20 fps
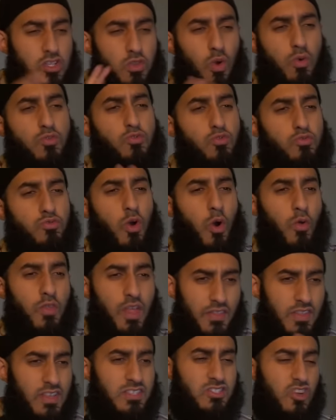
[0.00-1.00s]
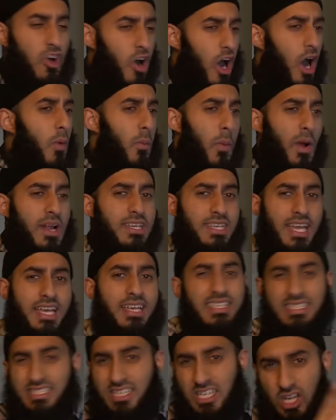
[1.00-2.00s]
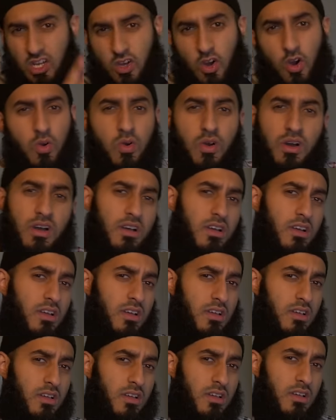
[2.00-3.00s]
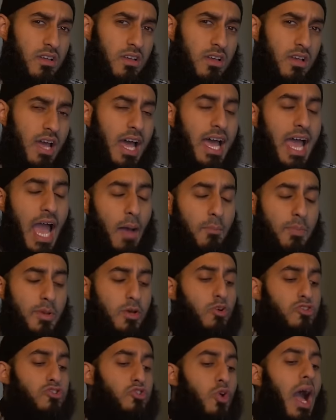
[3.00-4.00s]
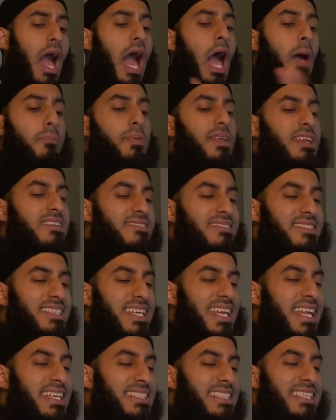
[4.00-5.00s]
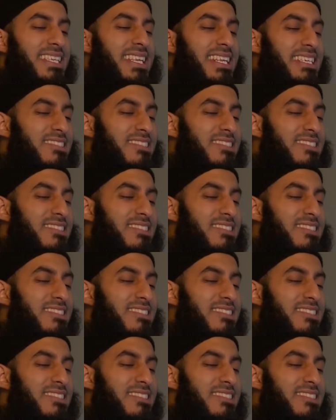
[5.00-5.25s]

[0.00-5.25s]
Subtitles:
don't you know that this car one day is gonna go? And because your happiness is connected to